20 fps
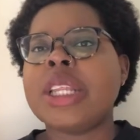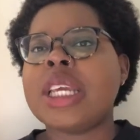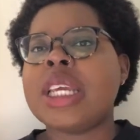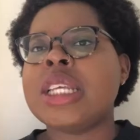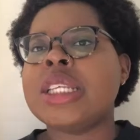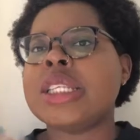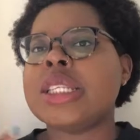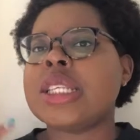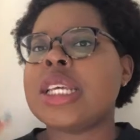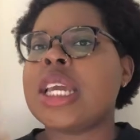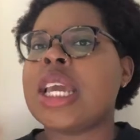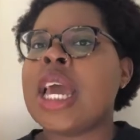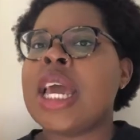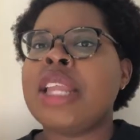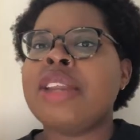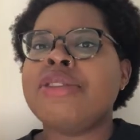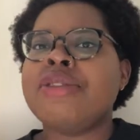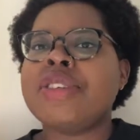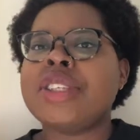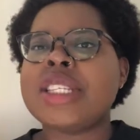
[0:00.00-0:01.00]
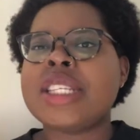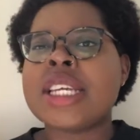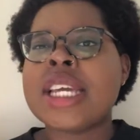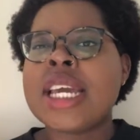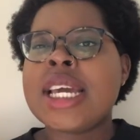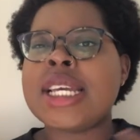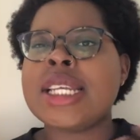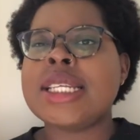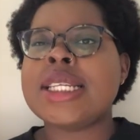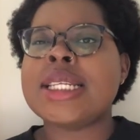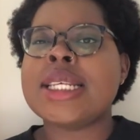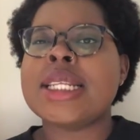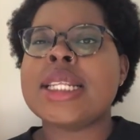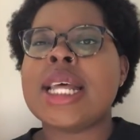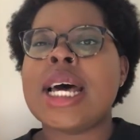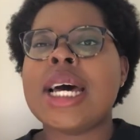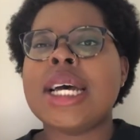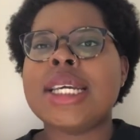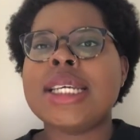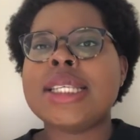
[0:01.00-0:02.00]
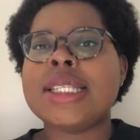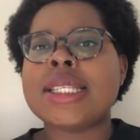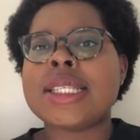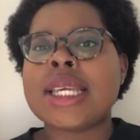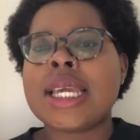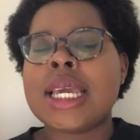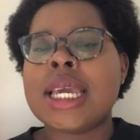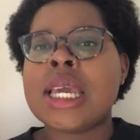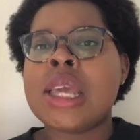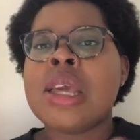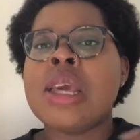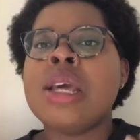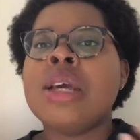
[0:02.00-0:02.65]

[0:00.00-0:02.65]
like he's like kind of a tantalizing,